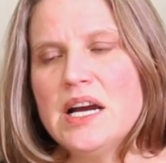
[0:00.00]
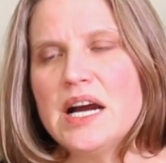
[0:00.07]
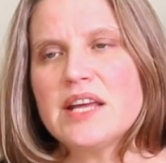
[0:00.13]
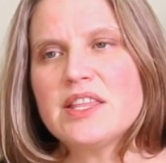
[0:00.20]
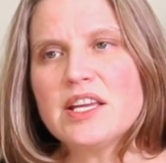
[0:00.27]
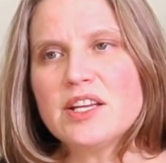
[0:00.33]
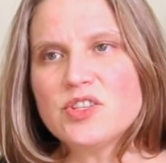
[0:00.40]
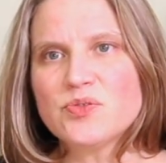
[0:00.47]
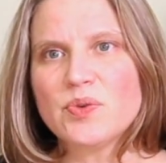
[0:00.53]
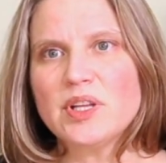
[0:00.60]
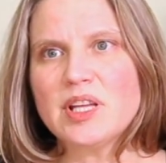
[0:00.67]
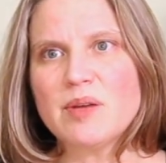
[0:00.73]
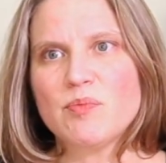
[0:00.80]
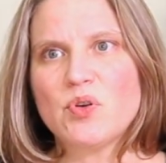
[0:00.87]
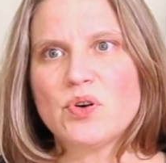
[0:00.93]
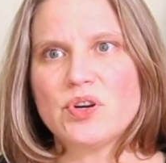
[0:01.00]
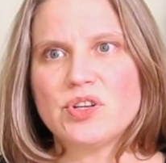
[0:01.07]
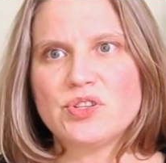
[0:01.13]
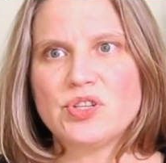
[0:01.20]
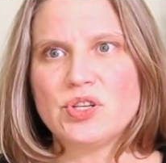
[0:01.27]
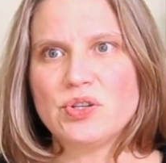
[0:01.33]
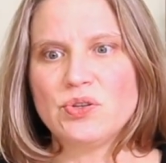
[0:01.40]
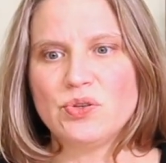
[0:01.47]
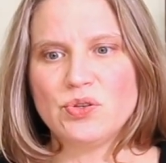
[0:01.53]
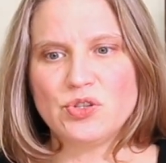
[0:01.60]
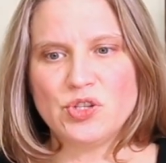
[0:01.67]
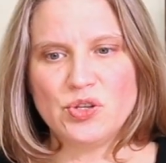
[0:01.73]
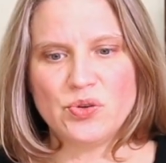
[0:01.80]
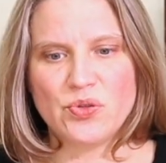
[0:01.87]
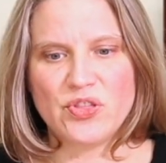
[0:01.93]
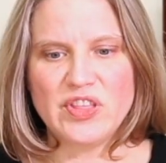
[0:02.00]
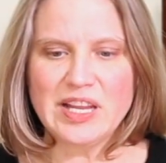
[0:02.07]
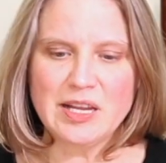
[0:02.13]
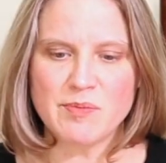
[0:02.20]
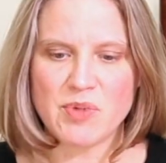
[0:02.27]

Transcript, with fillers: I think it's really important to, to think